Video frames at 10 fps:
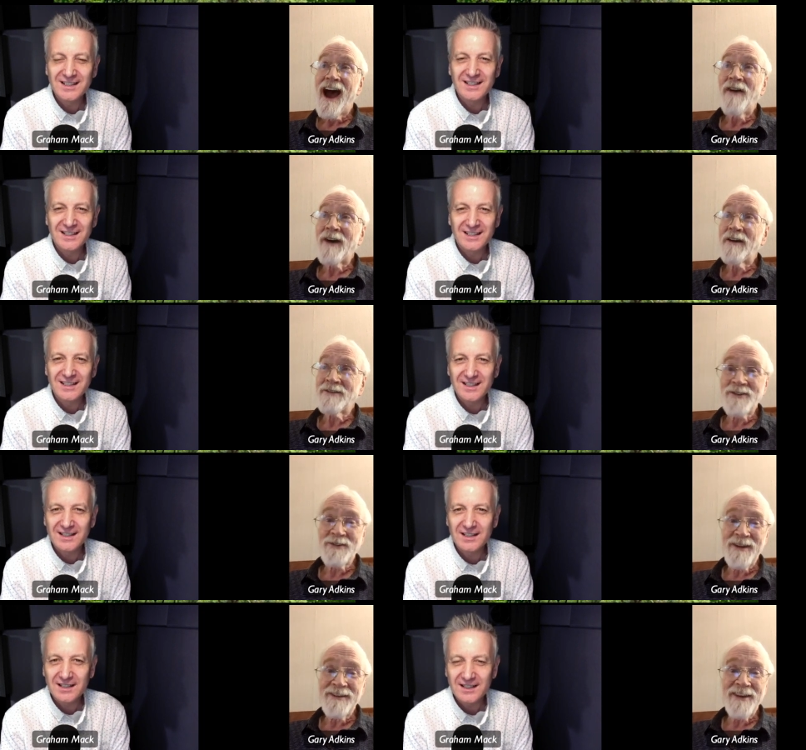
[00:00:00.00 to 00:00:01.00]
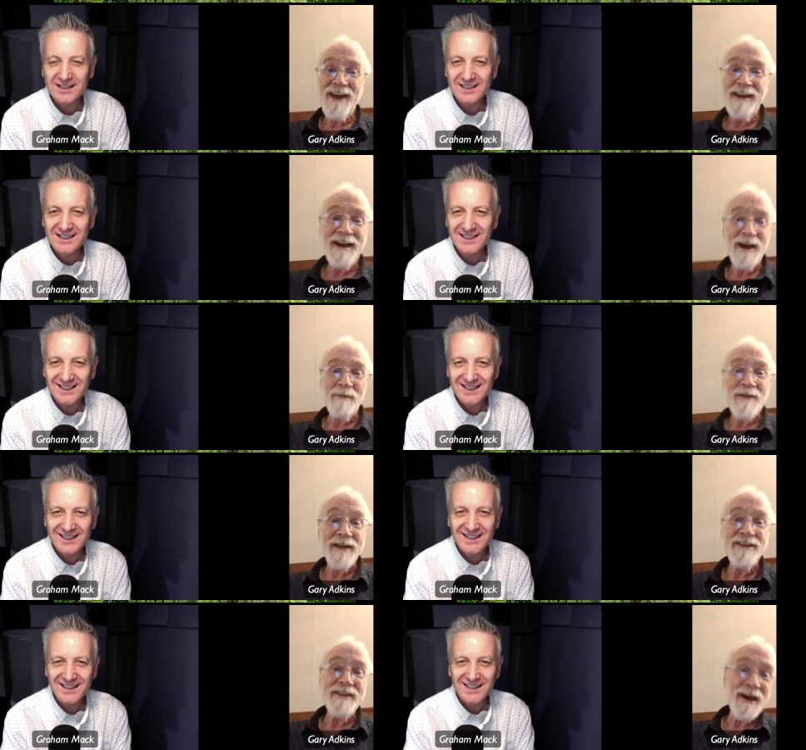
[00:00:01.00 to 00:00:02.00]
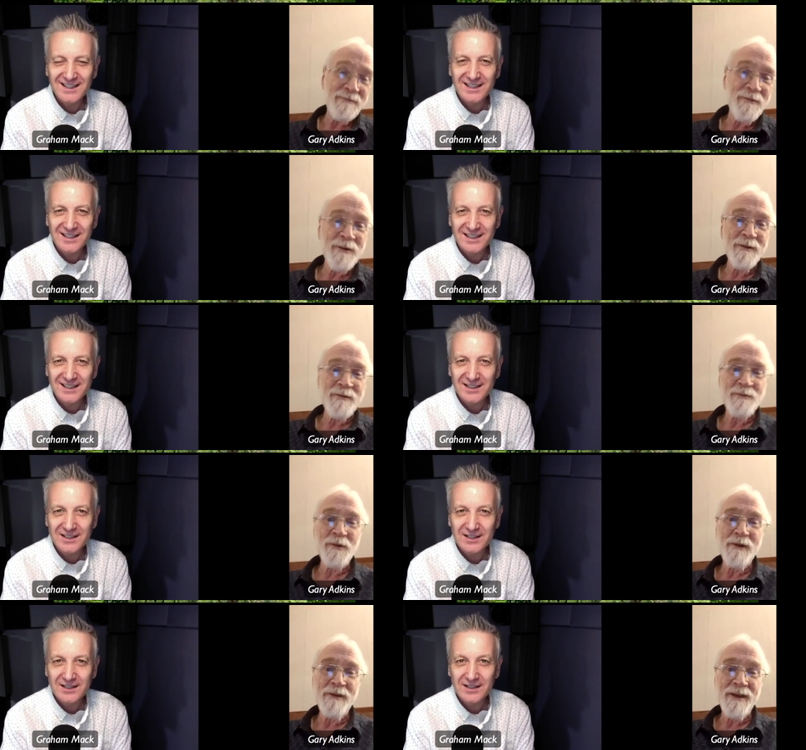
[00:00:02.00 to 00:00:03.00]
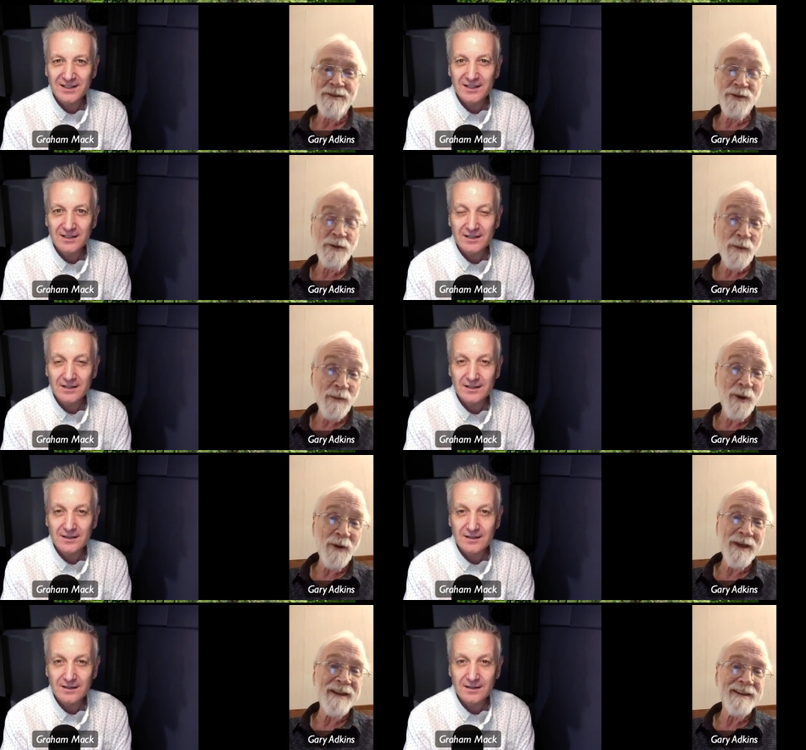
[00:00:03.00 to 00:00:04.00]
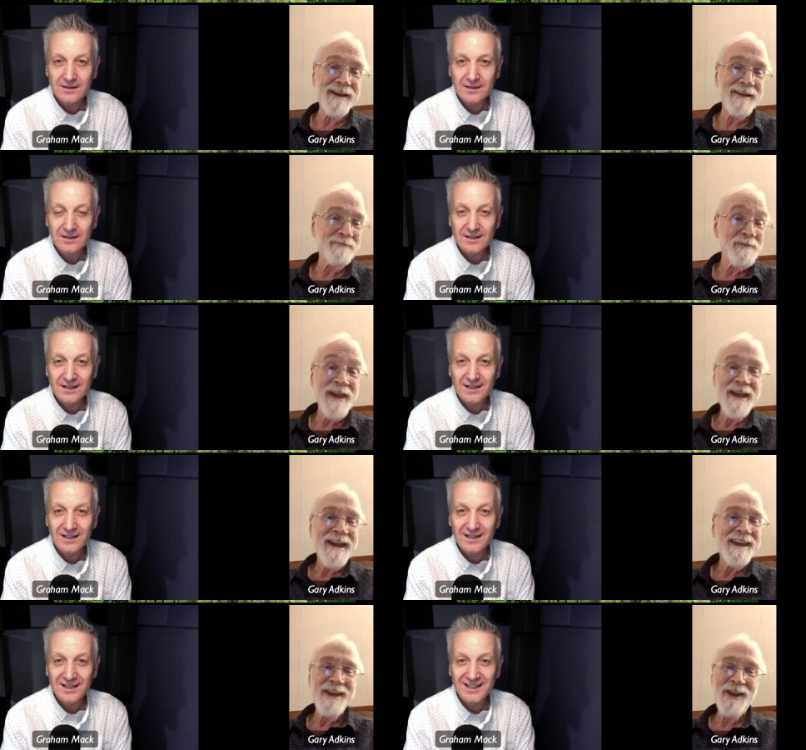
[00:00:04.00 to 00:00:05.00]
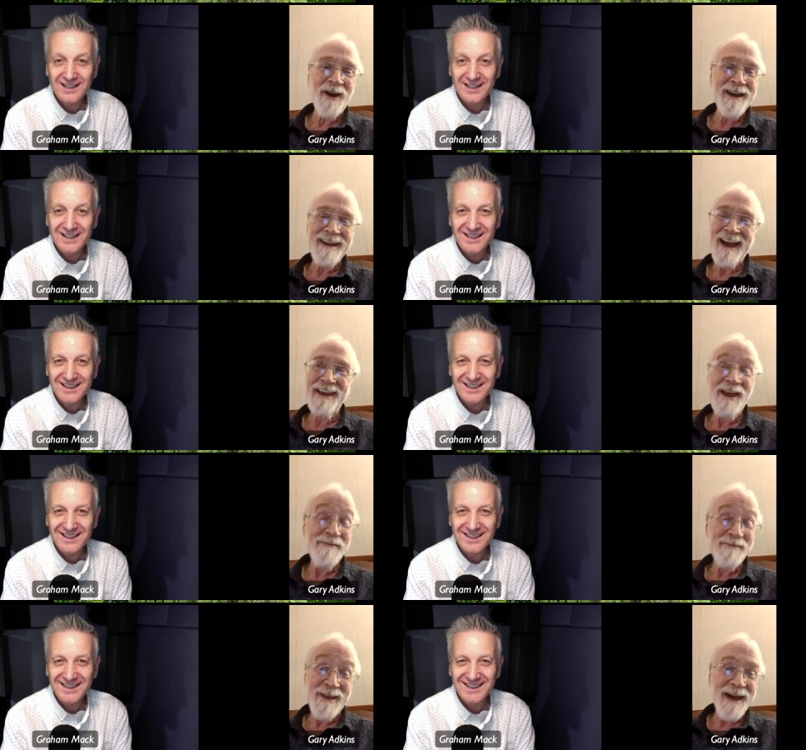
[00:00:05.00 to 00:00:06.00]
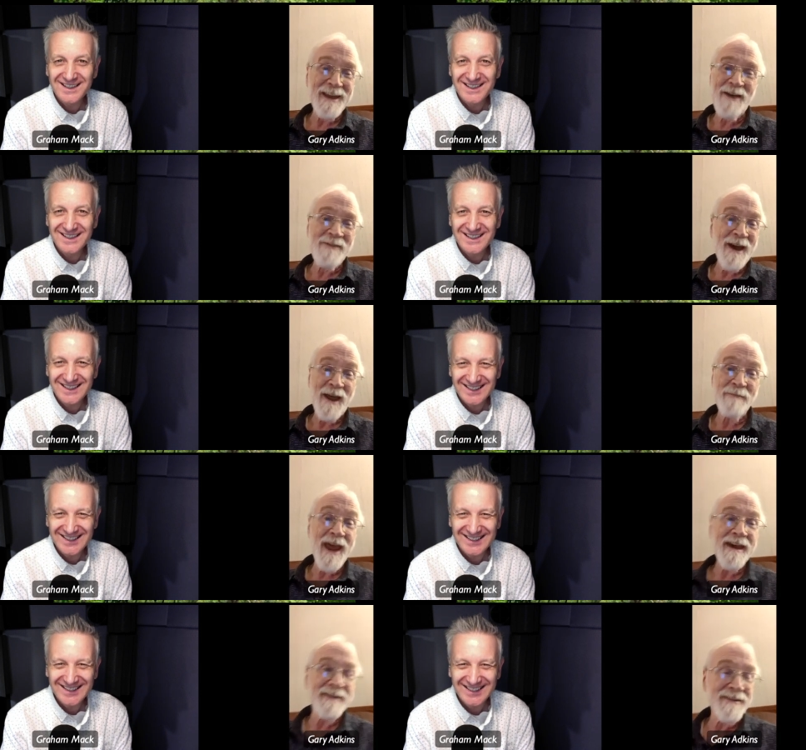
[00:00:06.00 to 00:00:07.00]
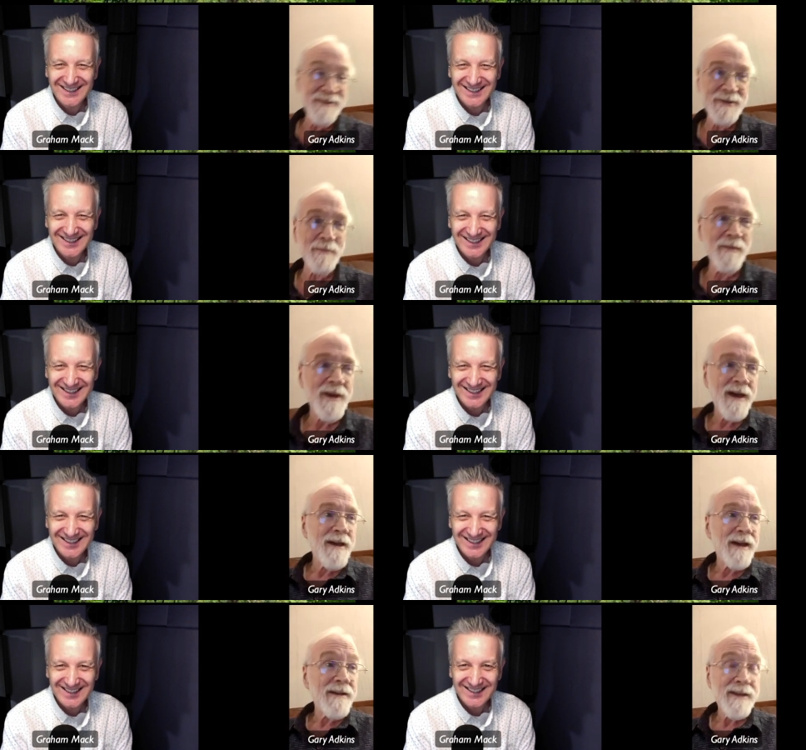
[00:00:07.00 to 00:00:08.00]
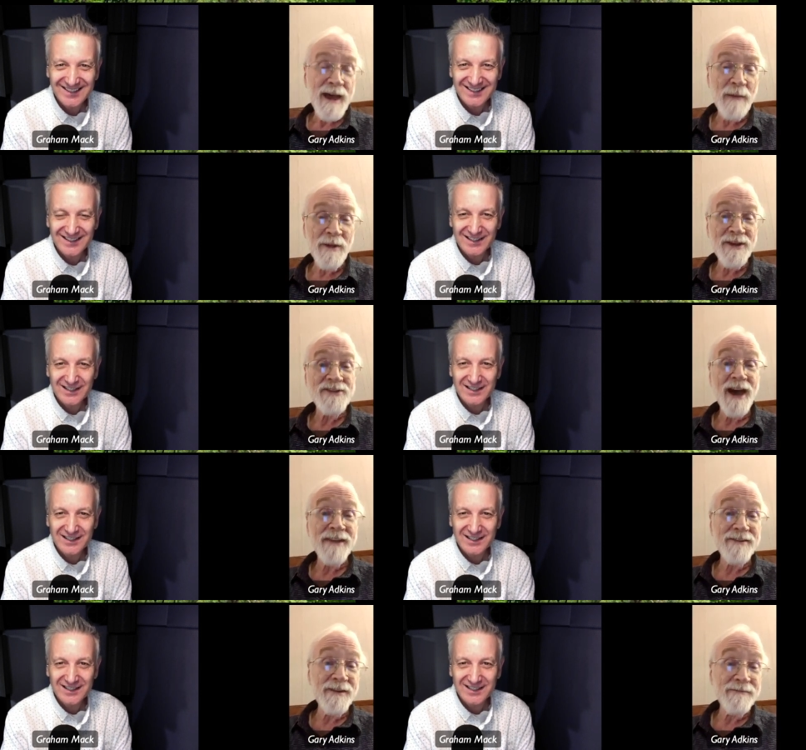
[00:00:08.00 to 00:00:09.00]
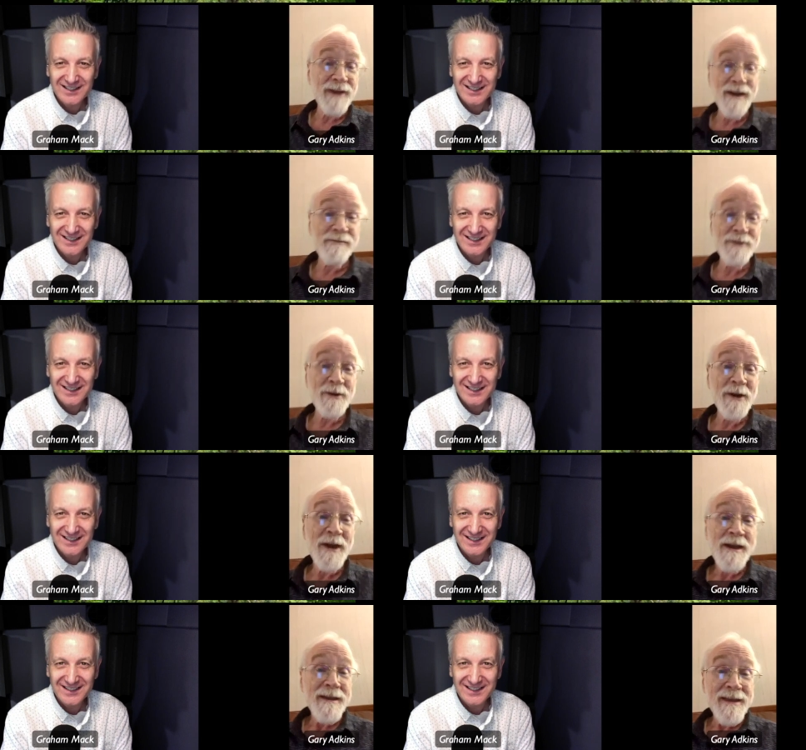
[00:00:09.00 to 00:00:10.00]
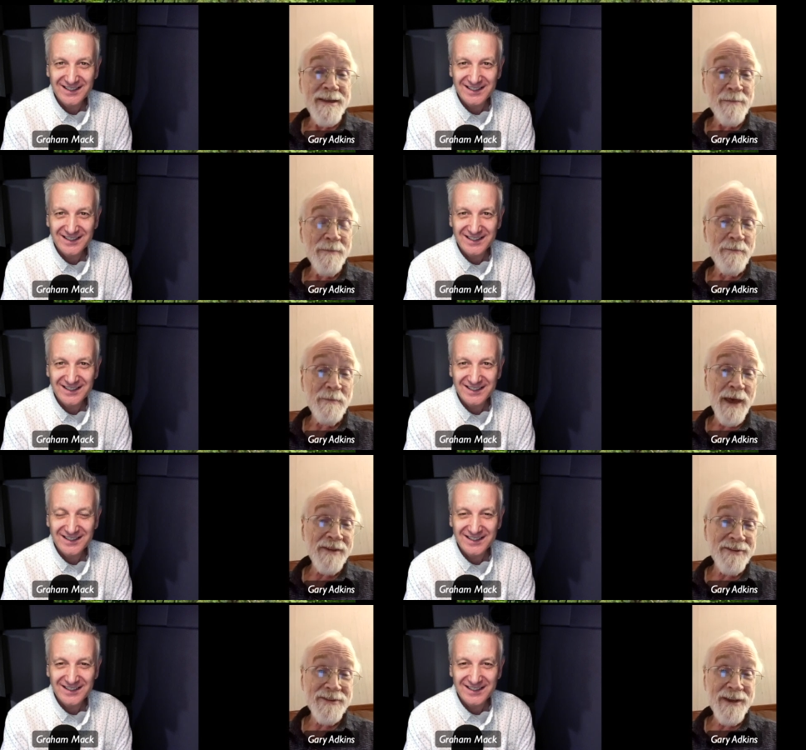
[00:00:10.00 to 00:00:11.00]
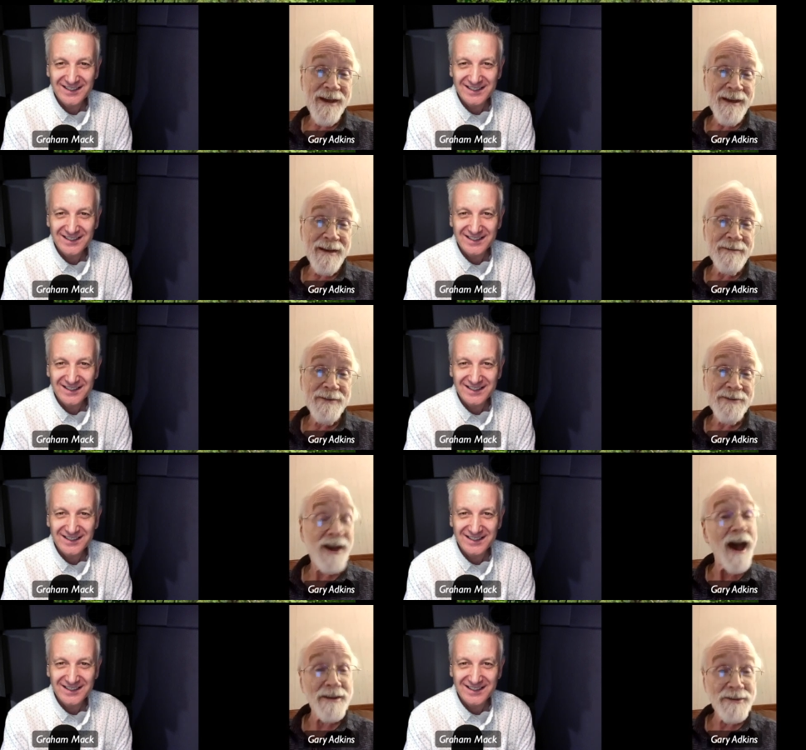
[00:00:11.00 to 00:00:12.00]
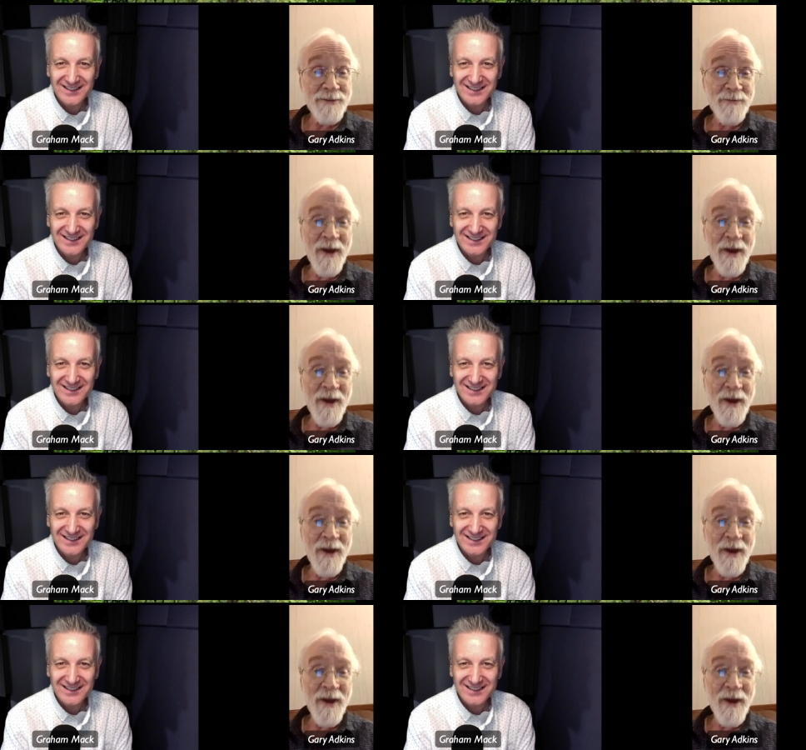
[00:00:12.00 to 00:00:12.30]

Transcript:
Speaker 1: I, oh, I, was just going to say um, I did that for for the Super Bowl, and uh, you know I I love that. I love that. I mean, I had some couple of shots of of your best uh, scotch